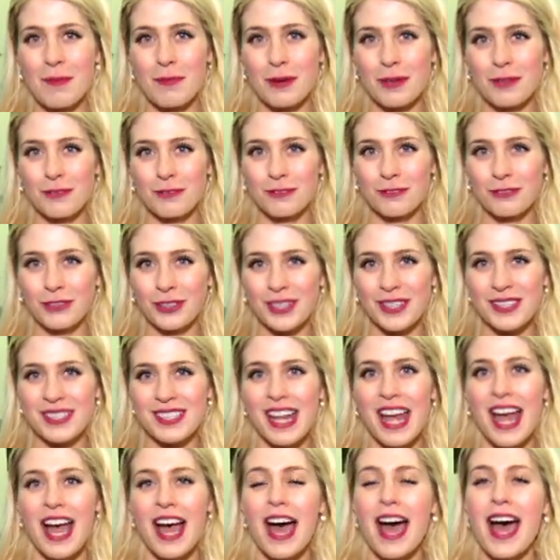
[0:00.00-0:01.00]
But first,
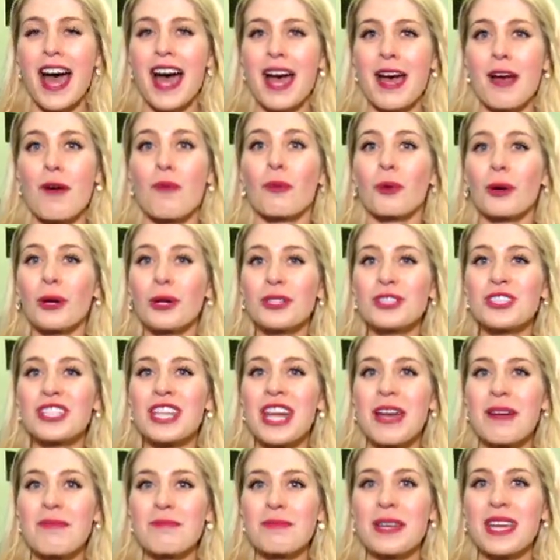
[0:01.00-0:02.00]
uh, world
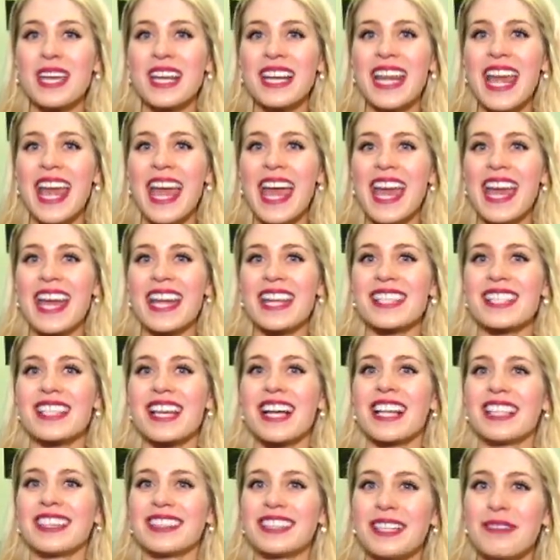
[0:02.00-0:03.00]
champion and
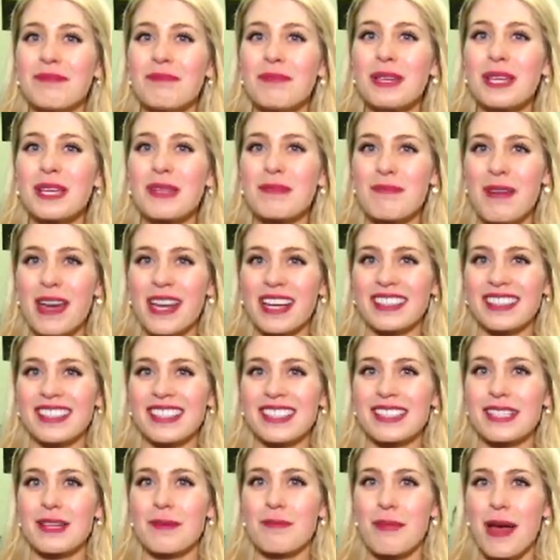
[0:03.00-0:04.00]
Olympic
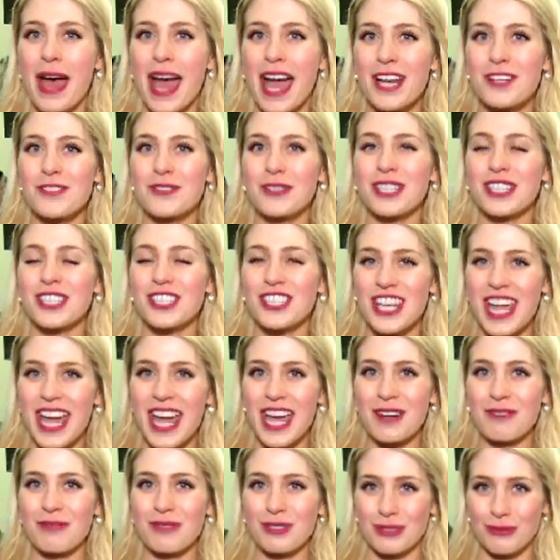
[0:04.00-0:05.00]
medalist Patrick
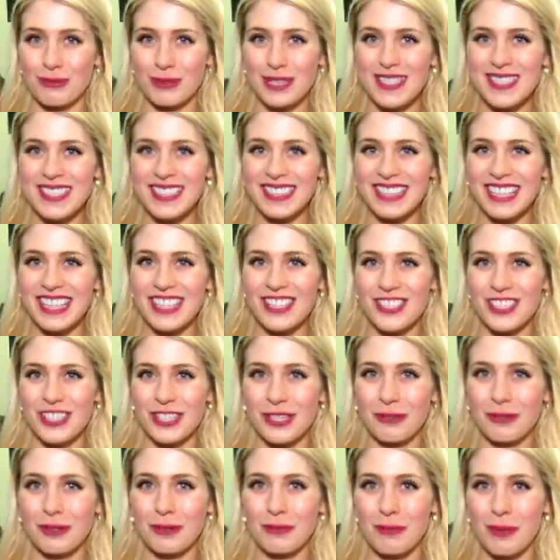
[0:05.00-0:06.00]
Chan was recently in
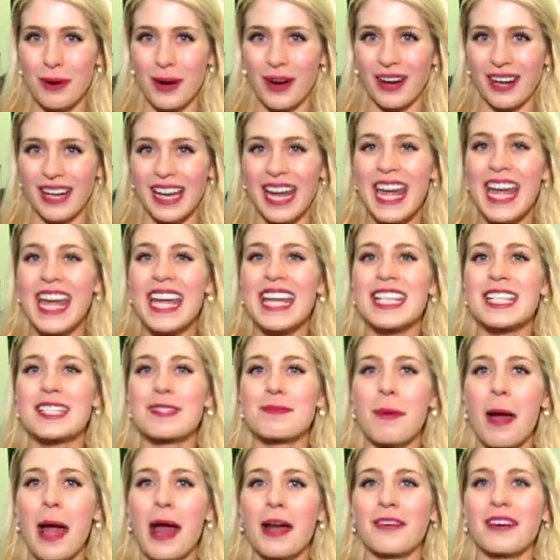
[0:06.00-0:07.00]
Sherwood Park
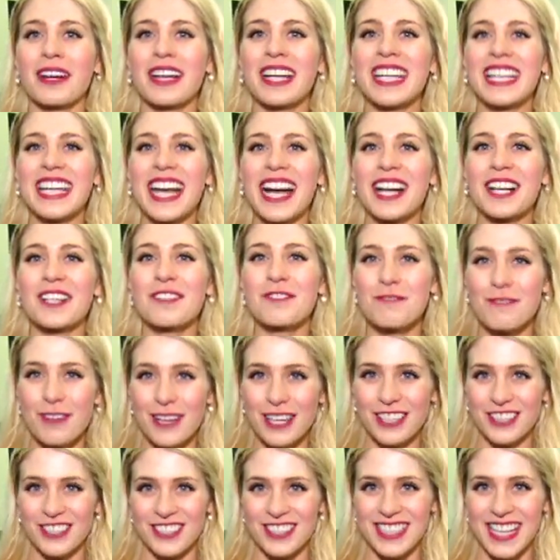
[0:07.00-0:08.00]
inspiring young
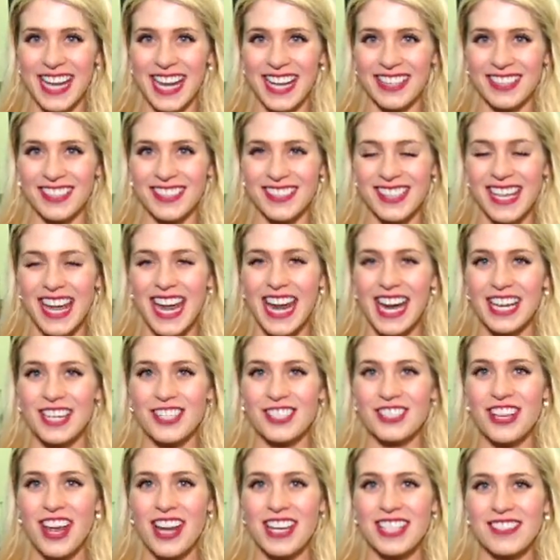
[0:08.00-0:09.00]
figure skaters.
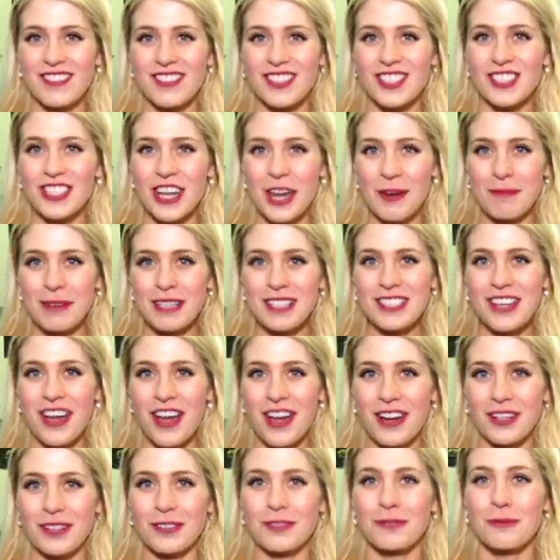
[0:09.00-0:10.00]
Here's Shaw TV's Jen
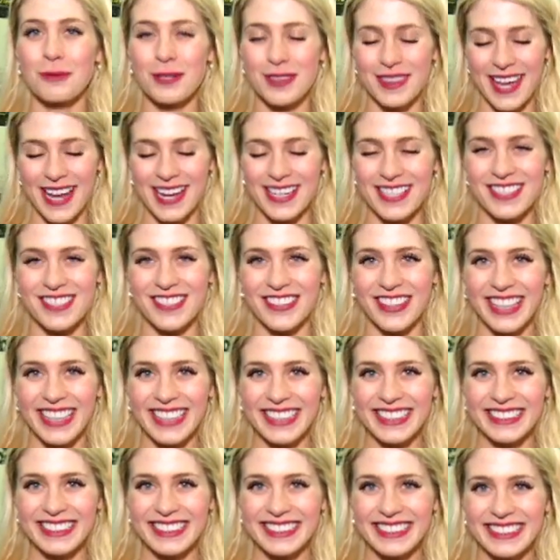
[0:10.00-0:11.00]
McDonald with that story.